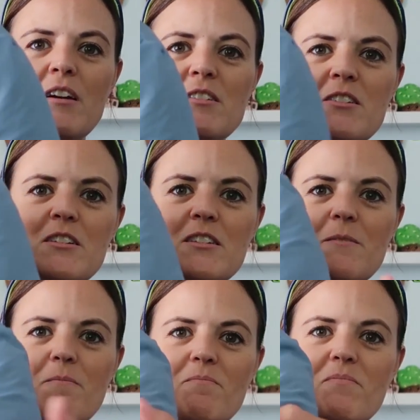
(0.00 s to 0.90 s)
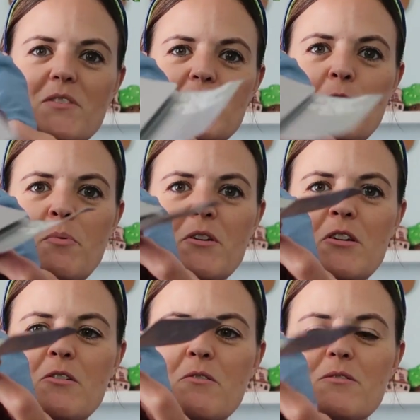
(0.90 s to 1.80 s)
He's just super
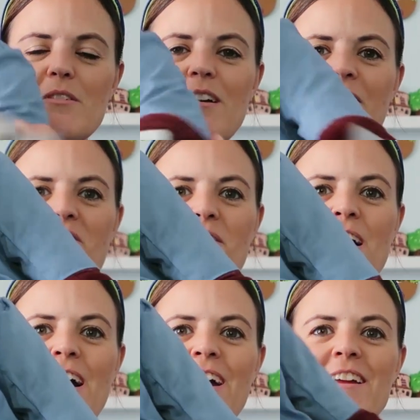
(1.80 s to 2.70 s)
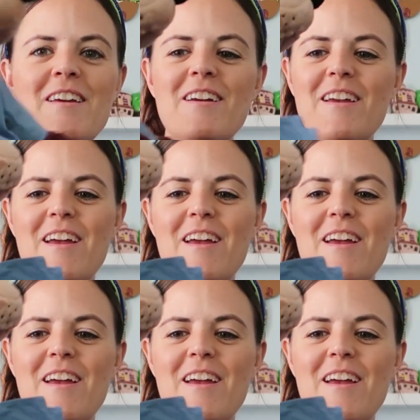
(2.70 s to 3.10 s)
cute on the ride,